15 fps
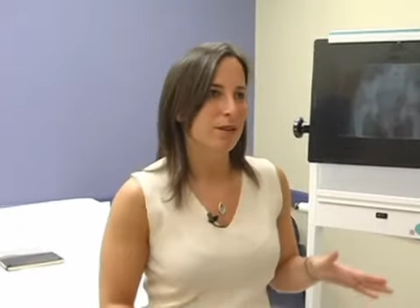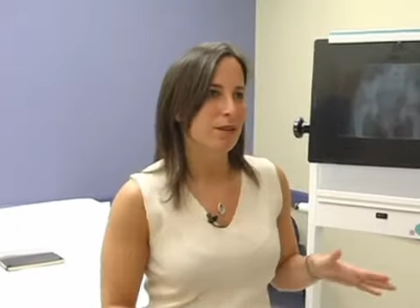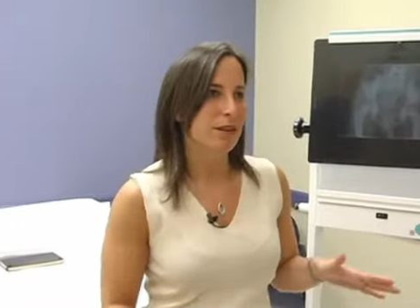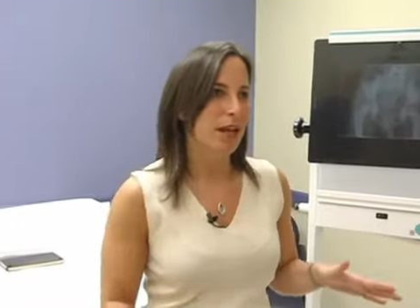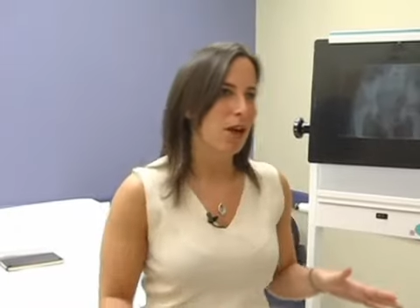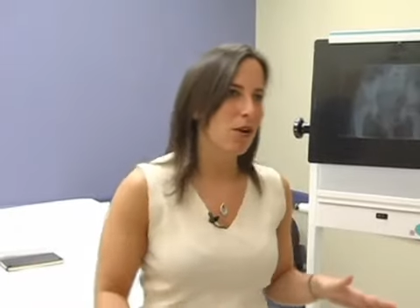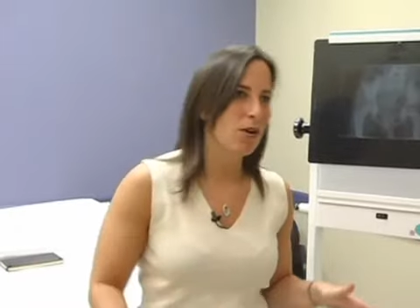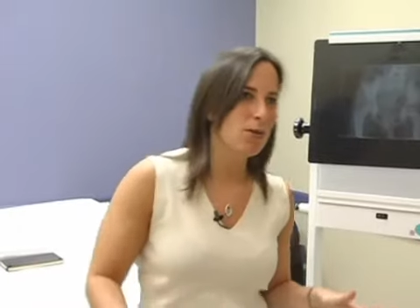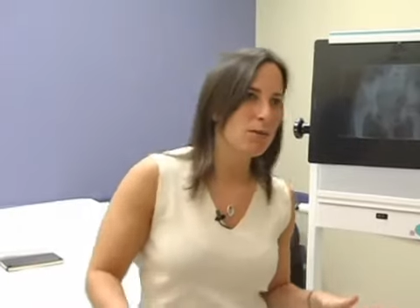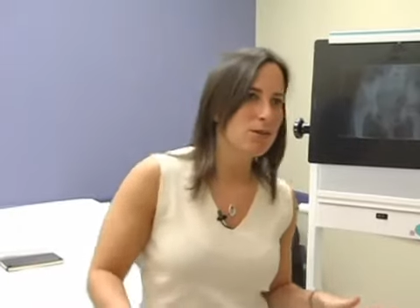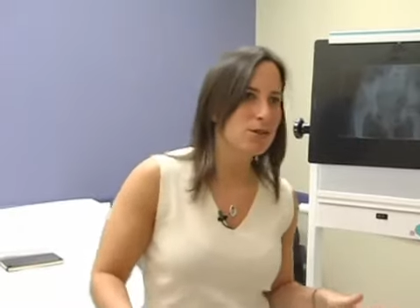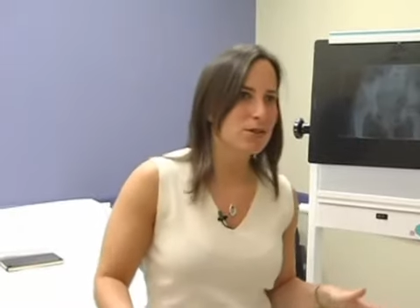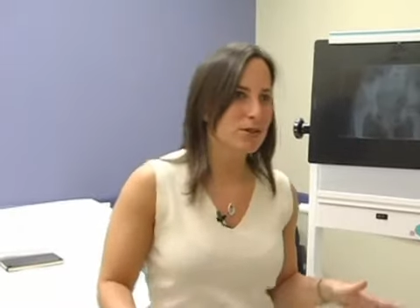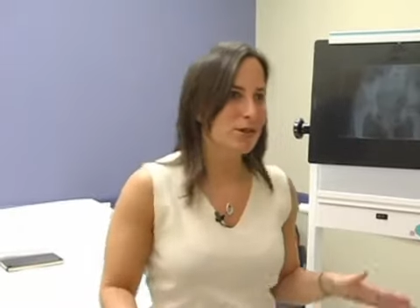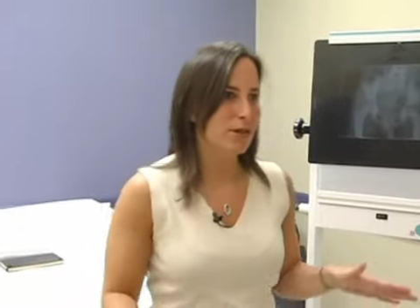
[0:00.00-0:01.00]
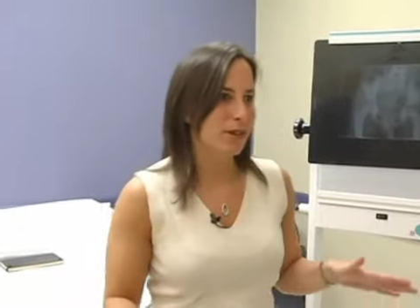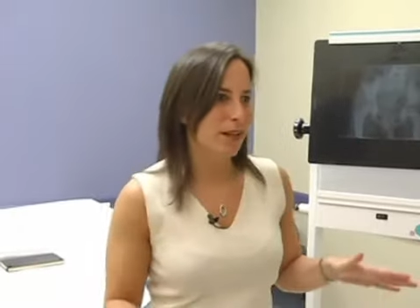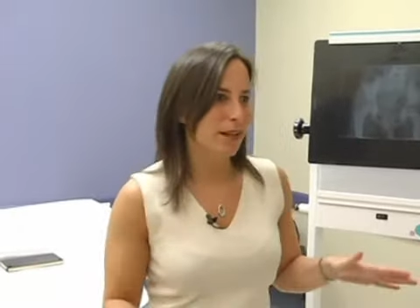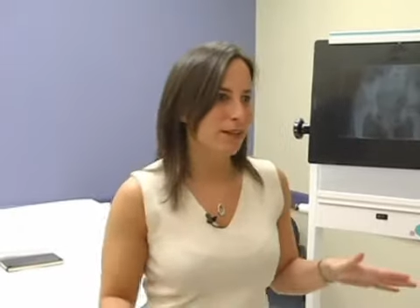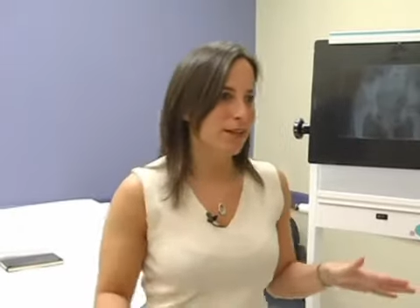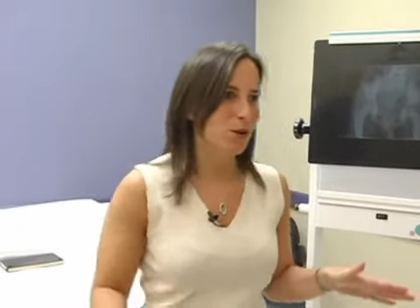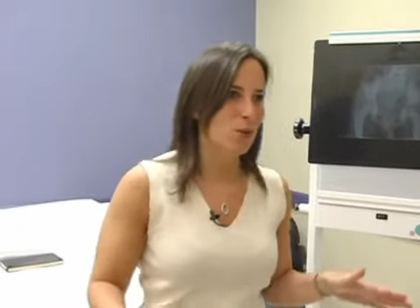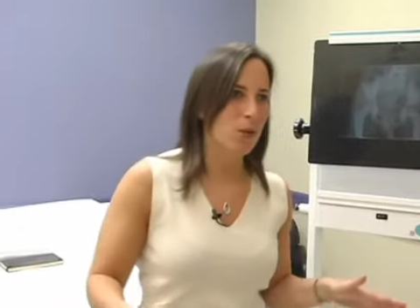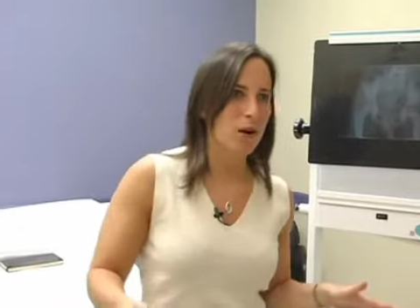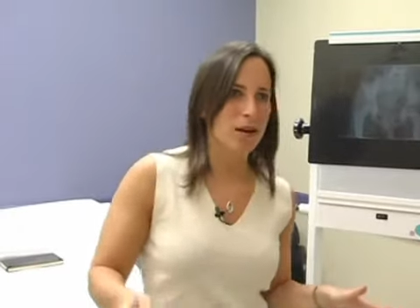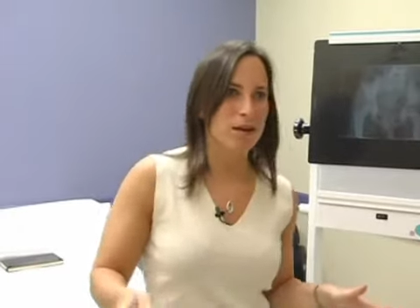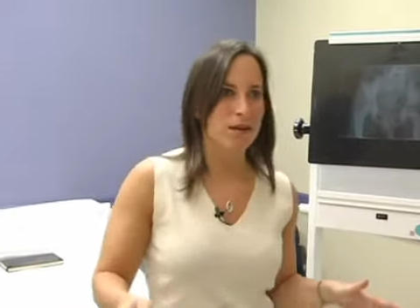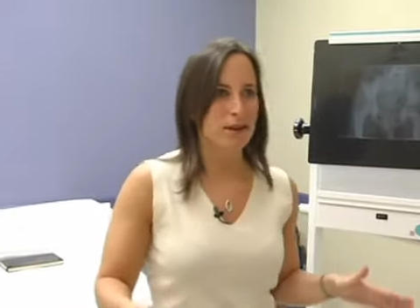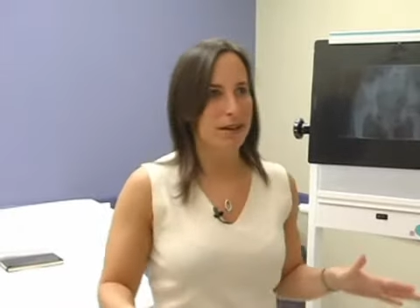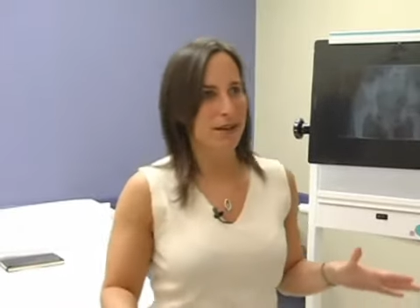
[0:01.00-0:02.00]
they almost look like they're
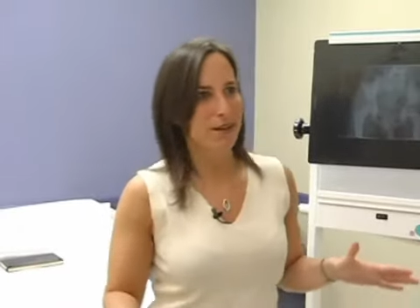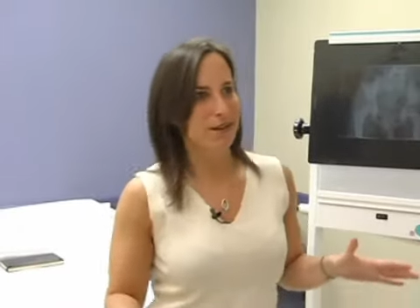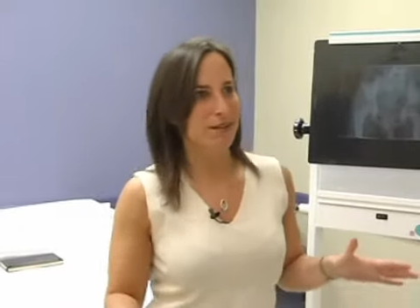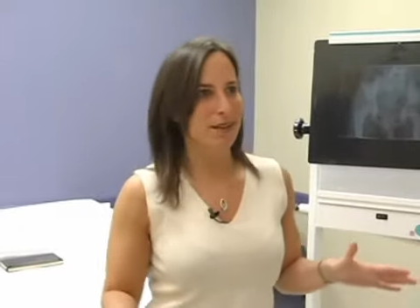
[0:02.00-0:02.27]
waddling.